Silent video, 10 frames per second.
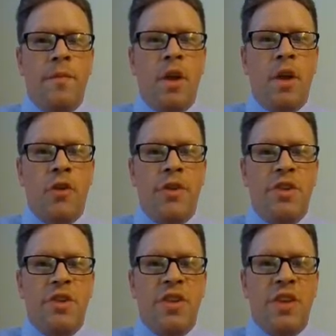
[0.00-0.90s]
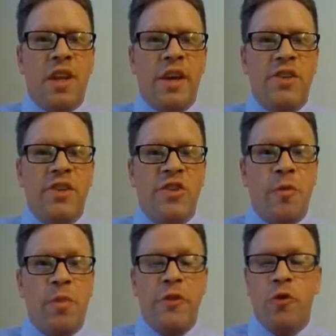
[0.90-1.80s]
Hello, this is the Elections and
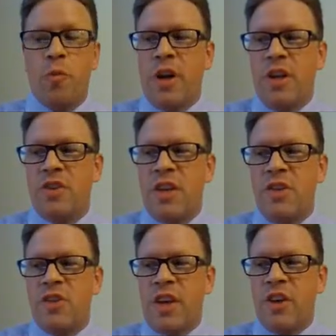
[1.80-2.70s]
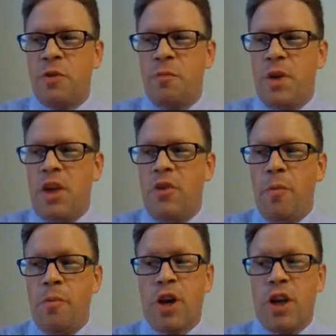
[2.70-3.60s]
the Political Process, Section B,
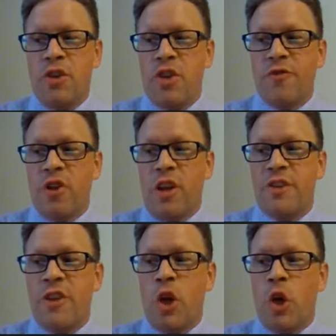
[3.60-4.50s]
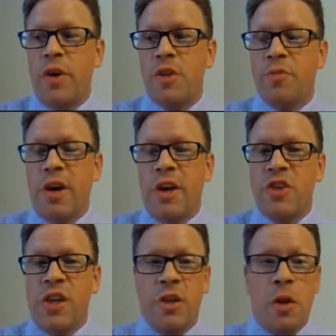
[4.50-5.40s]
the process for electing a U.S.
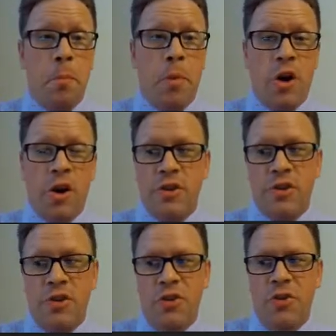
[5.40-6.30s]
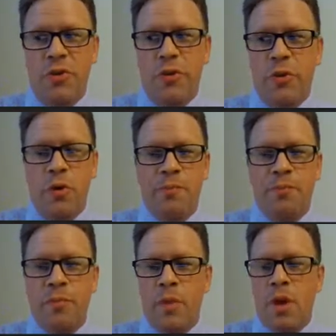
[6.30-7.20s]
President, Part 2.
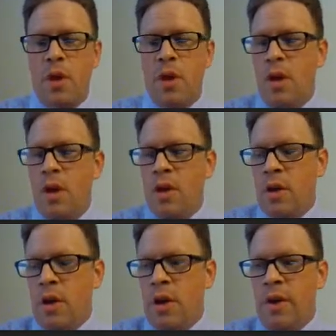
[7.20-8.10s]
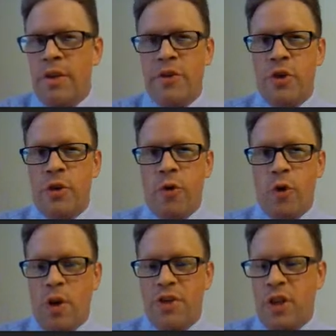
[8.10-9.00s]
So if you're
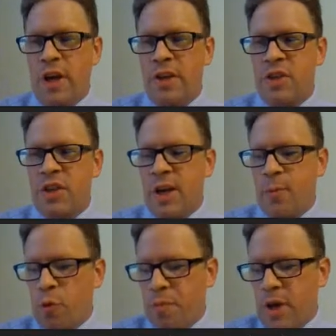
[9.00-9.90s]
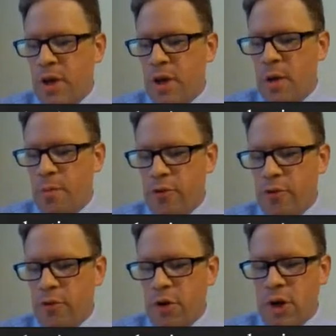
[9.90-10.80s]
watching last time, we're picking up
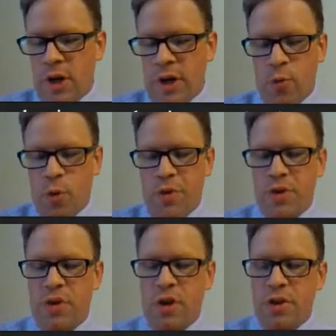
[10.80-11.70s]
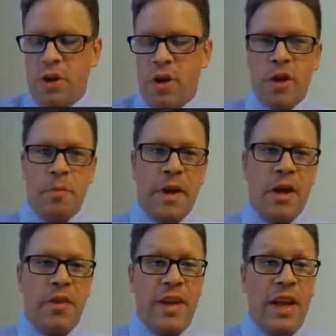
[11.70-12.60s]
right where we started talking
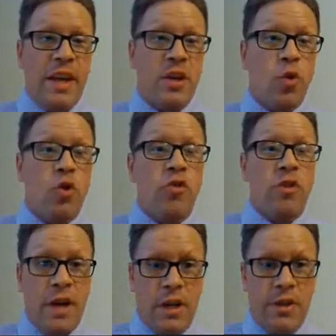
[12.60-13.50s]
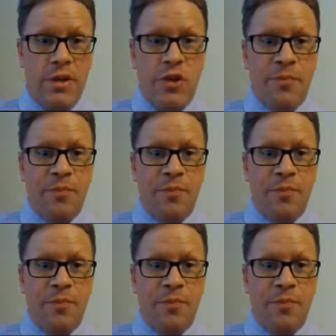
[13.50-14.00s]
about the Electoral College.